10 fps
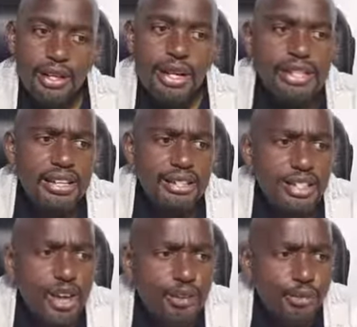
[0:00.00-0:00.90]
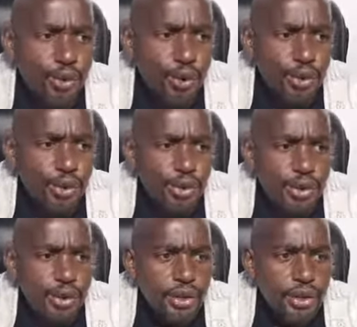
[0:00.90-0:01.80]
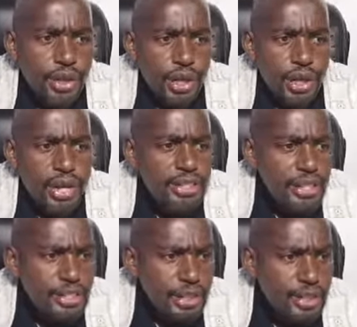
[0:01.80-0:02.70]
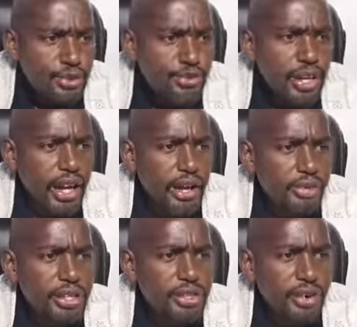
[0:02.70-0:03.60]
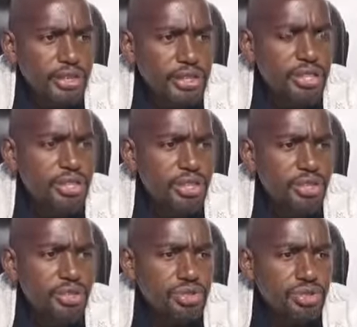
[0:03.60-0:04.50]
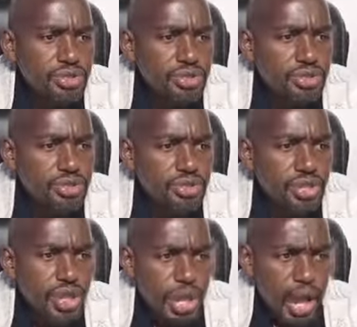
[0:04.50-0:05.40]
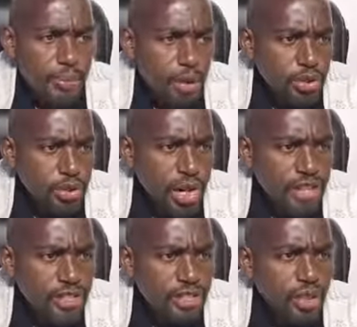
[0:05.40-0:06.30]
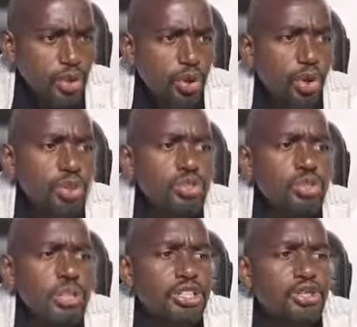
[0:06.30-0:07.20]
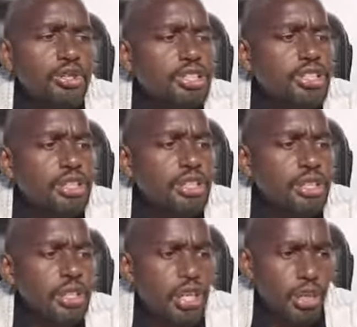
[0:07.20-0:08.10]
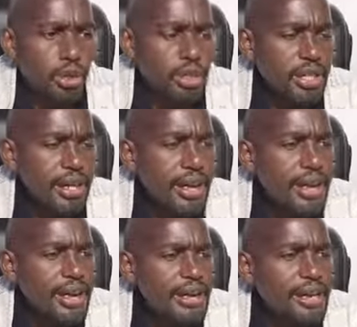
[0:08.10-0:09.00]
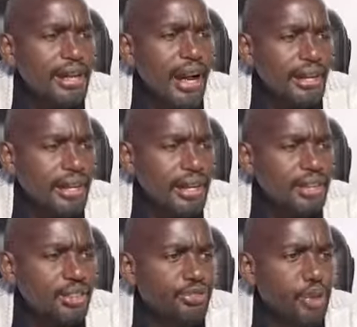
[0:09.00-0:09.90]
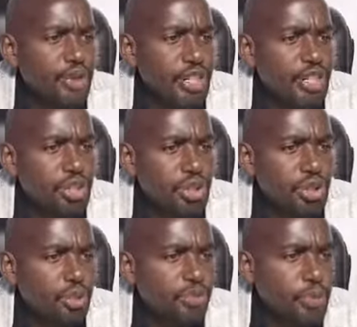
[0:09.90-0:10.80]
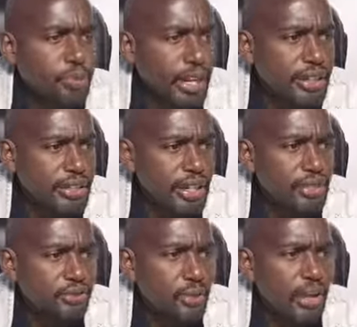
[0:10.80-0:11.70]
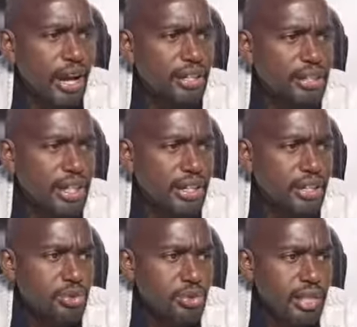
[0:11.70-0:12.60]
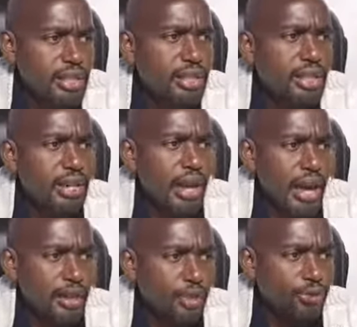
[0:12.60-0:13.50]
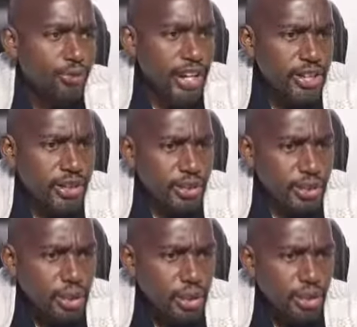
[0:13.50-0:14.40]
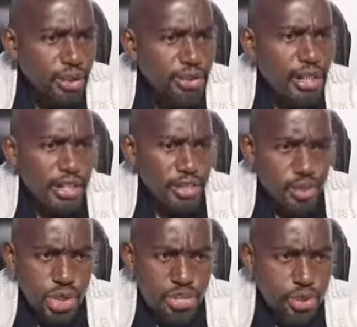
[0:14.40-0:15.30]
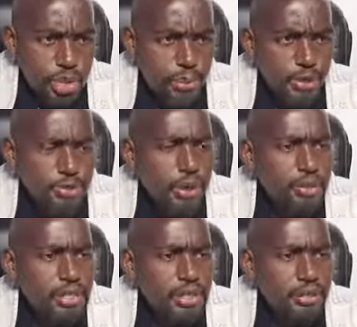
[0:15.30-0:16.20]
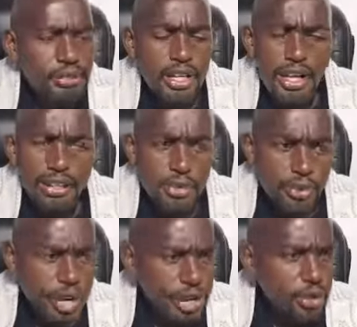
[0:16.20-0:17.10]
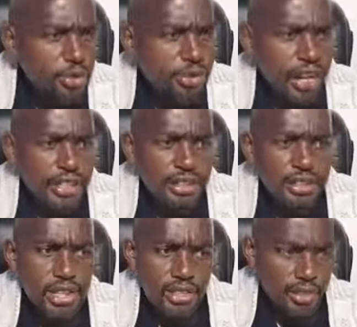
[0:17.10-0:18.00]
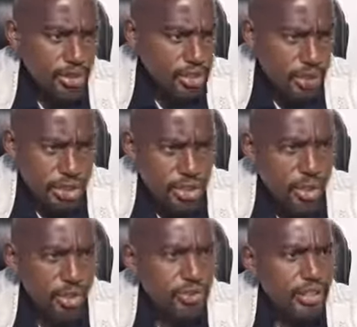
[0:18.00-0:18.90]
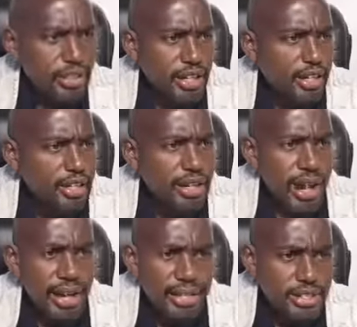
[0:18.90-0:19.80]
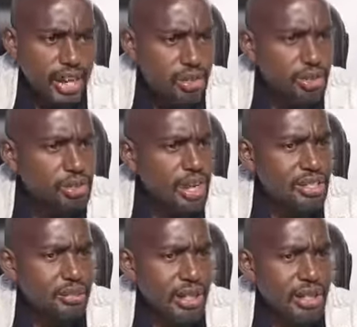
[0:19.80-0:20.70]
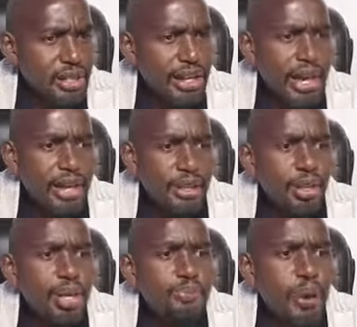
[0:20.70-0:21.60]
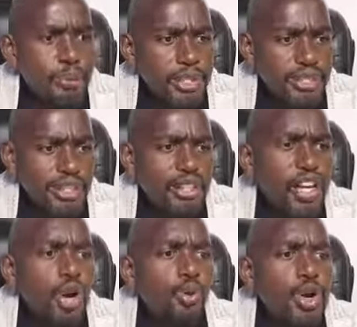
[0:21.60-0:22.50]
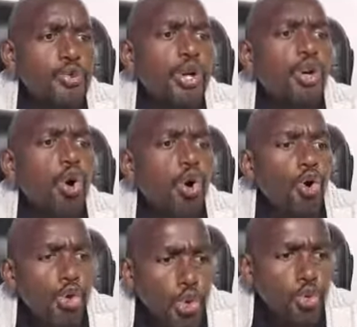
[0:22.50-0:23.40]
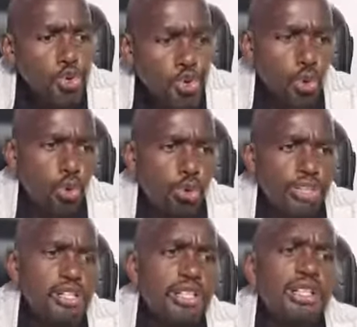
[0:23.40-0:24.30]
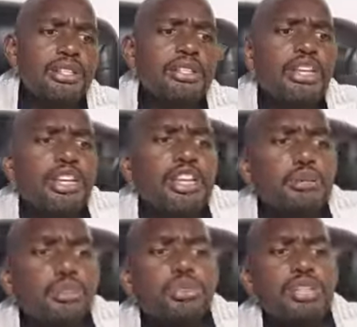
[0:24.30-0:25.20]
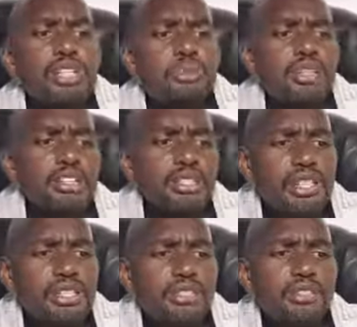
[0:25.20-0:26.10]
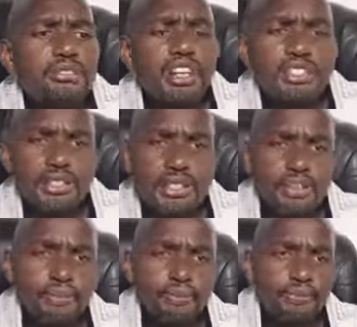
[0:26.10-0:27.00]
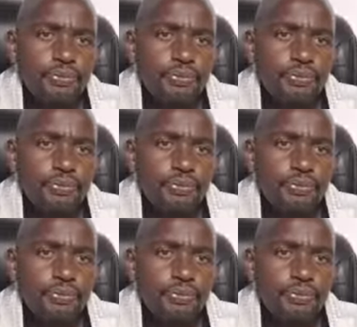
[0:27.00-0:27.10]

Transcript: Let us therefore, let us leave the elementary teachings about Christ and go on to maturity, not laying again the foundation of repentance from acts that lead to death and of faith in God, instruction about baptism, the laying of hands, the resurrection of the dead, and eternal judgment, and God permitting, we will do so. This is Hebrews chapter 6 verse 3.